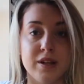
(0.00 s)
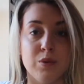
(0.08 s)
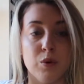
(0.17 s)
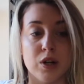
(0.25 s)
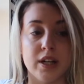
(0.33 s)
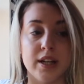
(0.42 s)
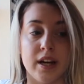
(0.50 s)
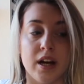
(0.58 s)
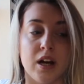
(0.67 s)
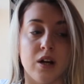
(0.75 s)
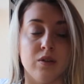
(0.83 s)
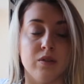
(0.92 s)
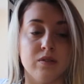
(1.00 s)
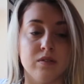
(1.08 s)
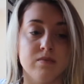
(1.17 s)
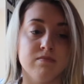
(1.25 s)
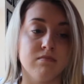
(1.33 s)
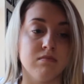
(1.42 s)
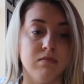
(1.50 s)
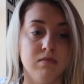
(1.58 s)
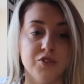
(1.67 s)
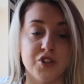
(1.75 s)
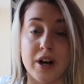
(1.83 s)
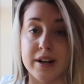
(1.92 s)
like working out,
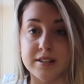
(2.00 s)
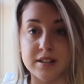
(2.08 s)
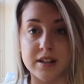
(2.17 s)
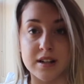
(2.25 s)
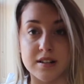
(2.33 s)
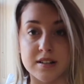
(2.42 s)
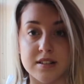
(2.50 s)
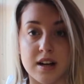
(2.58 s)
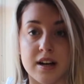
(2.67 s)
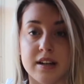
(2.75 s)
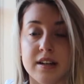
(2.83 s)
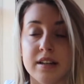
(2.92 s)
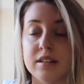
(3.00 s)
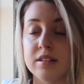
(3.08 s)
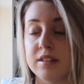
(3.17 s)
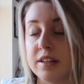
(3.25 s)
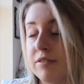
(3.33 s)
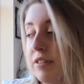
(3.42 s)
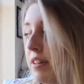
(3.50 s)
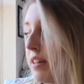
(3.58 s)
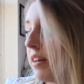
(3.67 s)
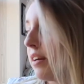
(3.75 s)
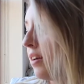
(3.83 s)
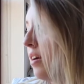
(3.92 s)
trying to get on a diet and
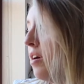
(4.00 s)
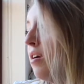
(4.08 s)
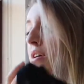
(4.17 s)
everything,